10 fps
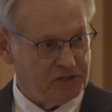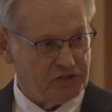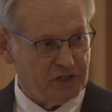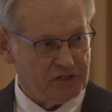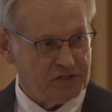
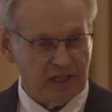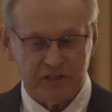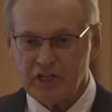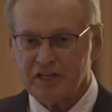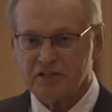exist,
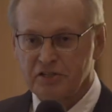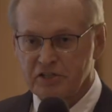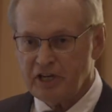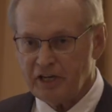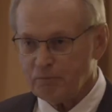that
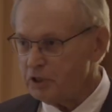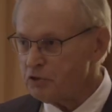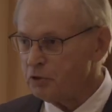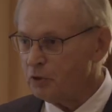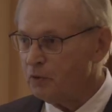Genesis can't be
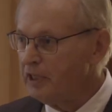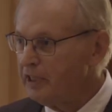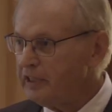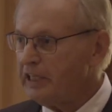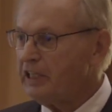true.
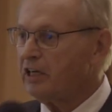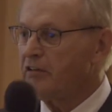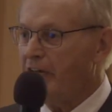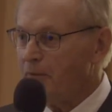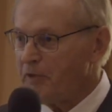And then they
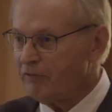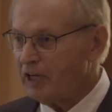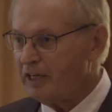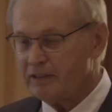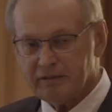claim they've
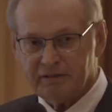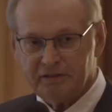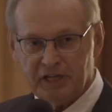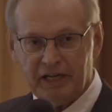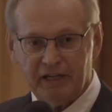
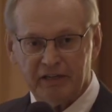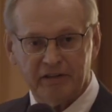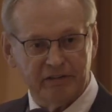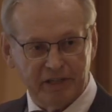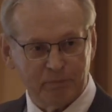got
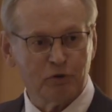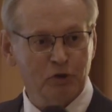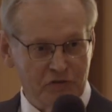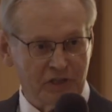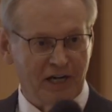data that
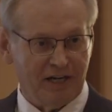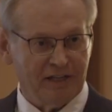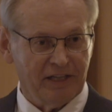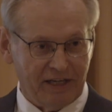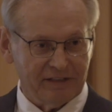proves
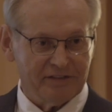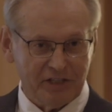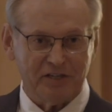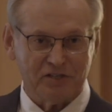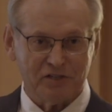that
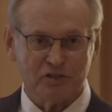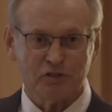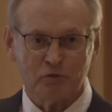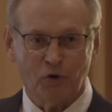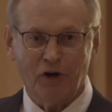Genesis
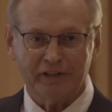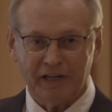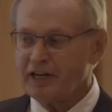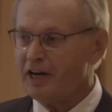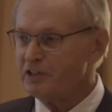is wrong,
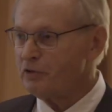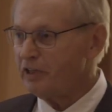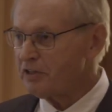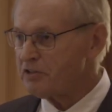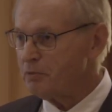that
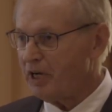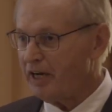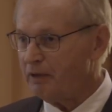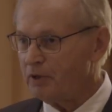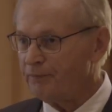contradicts the
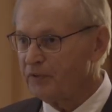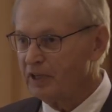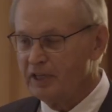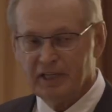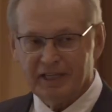Bible.
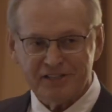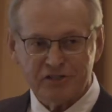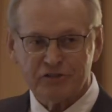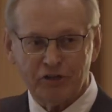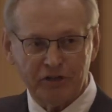It's
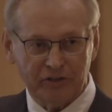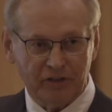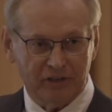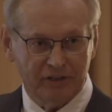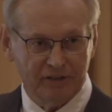
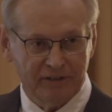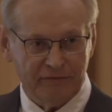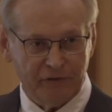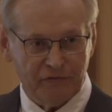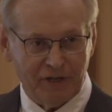circular,
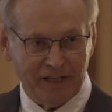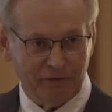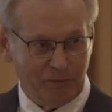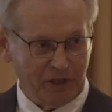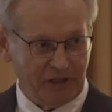if you're
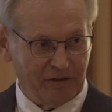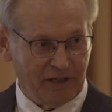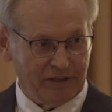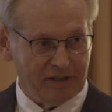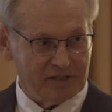following me here
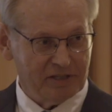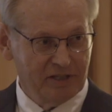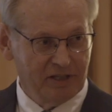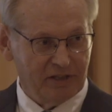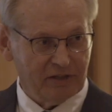on this.
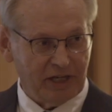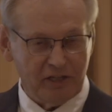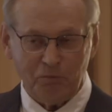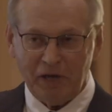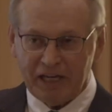Okay,
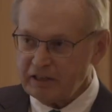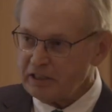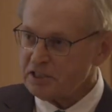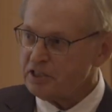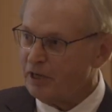you make
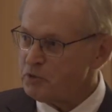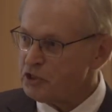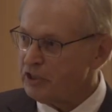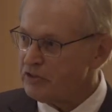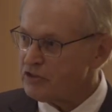the
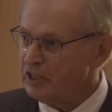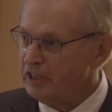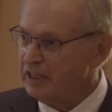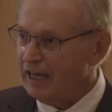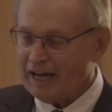assumptions
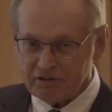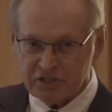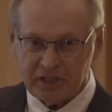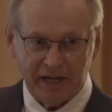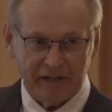
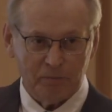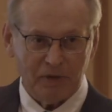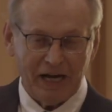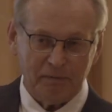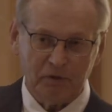outside of the
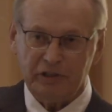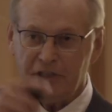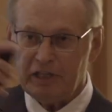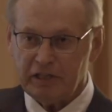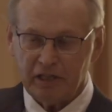Bible,
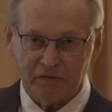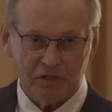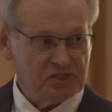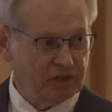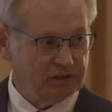and then you get a
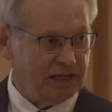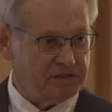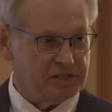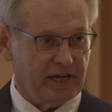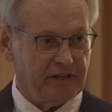result
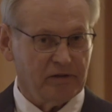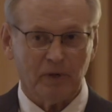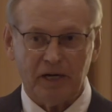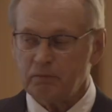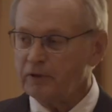outside of the
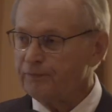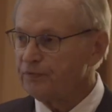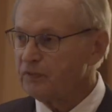Bible.